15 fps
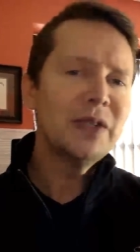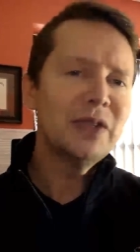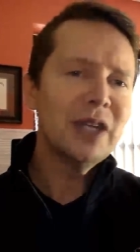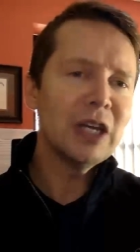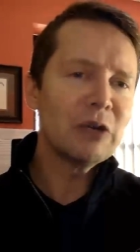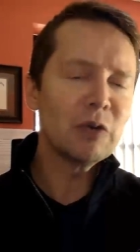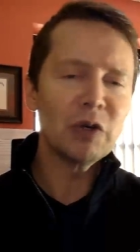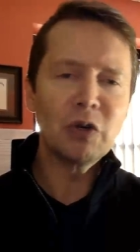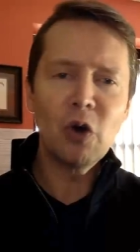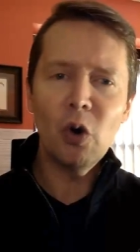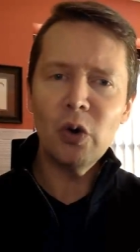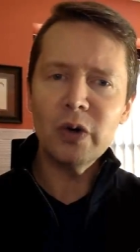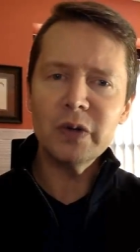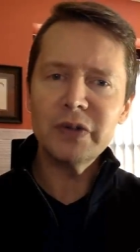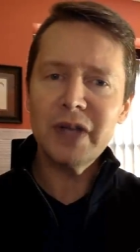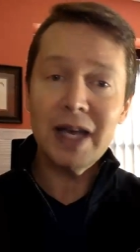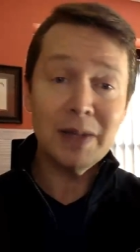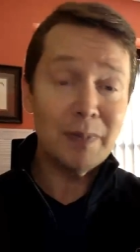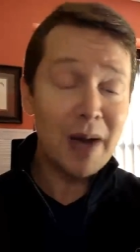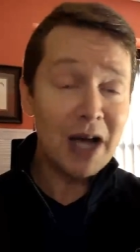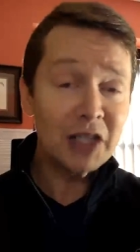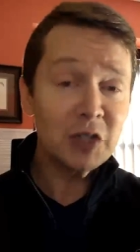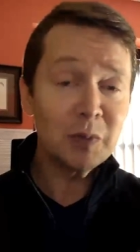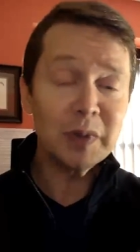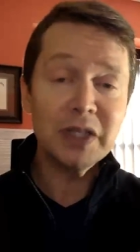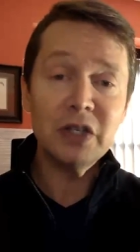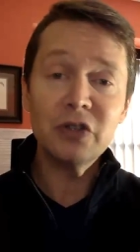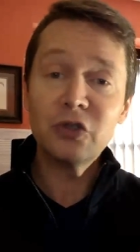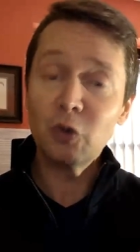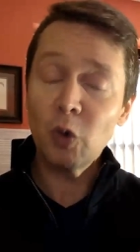sacred goals and possibly
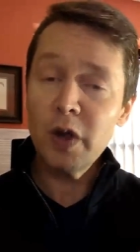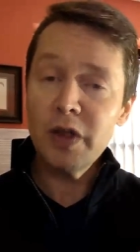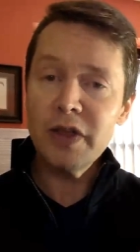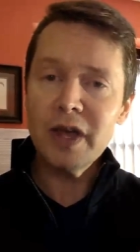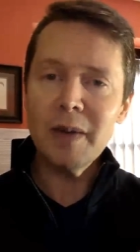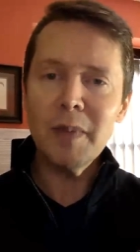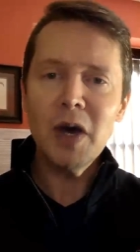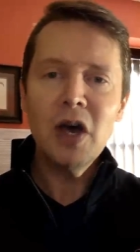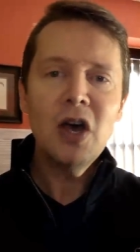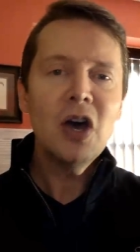destroy them,